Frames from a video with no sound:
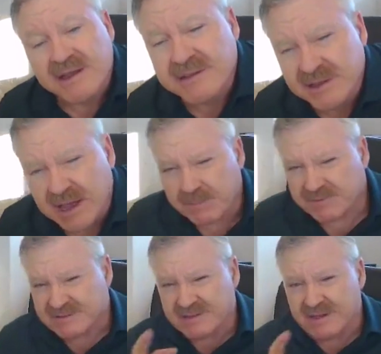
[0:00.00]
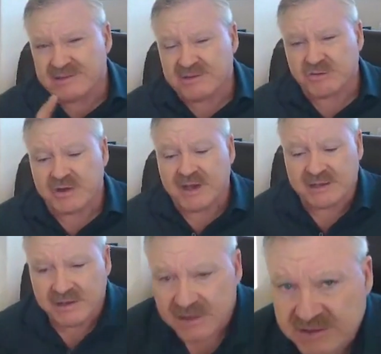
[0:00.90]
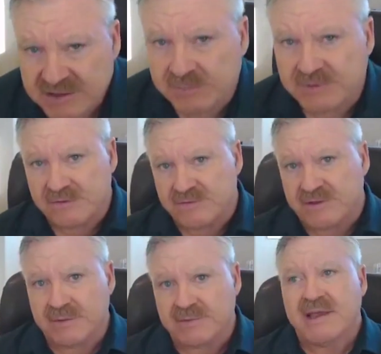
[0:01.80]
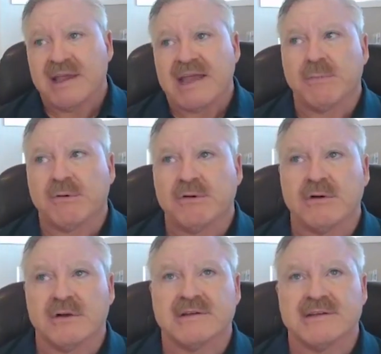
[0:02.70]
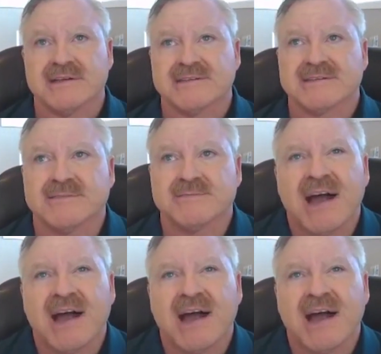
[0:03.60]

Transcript: It's the opposite signs that attract, so that'd be good for them. Capricorn is.